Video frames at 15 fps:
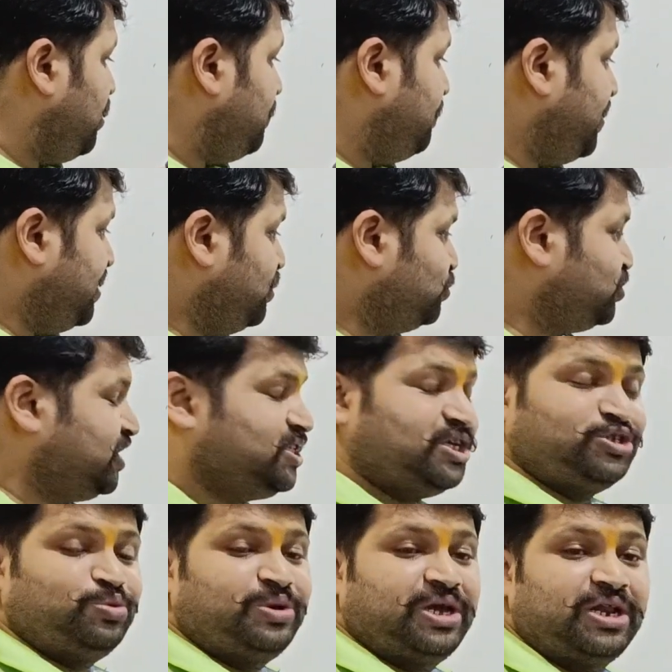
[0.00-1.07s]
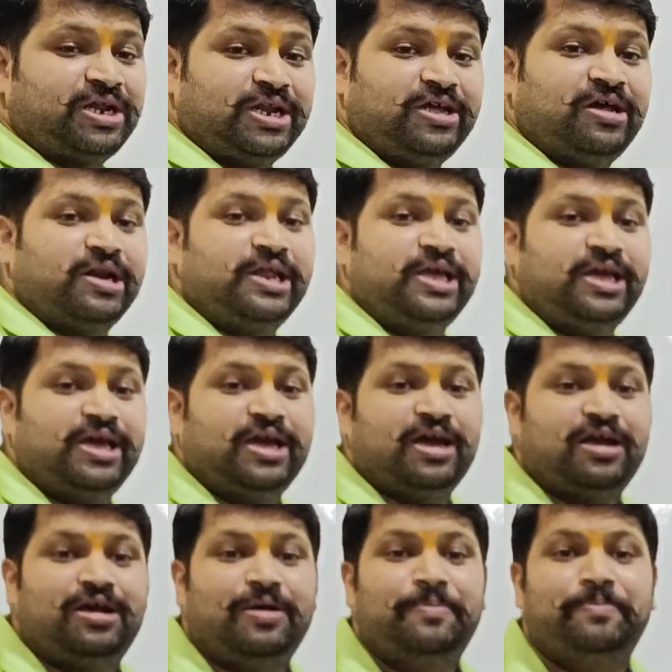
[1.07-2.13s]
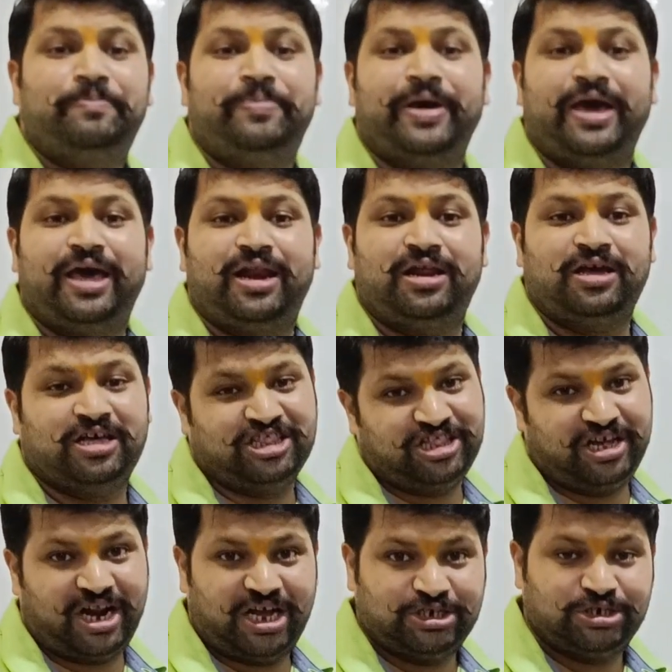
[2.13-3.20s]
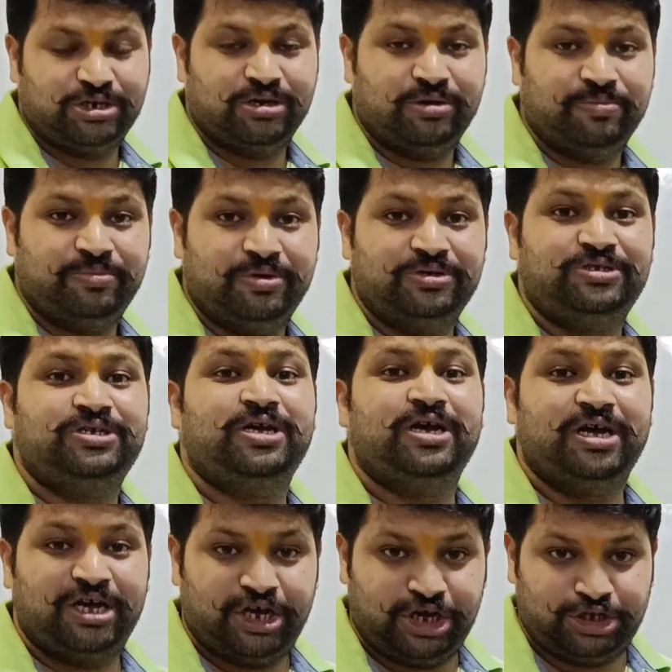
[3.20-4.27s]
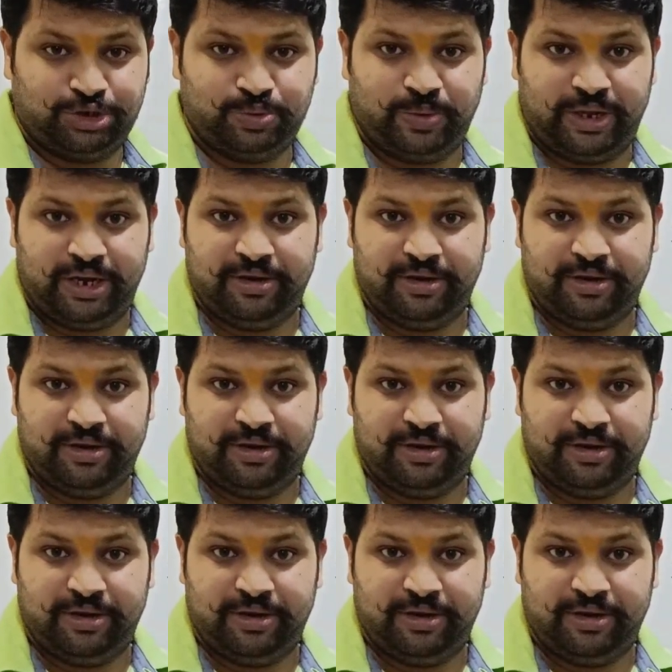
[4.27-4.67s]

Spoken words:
using this, we can clearly compare the rational numbers as well.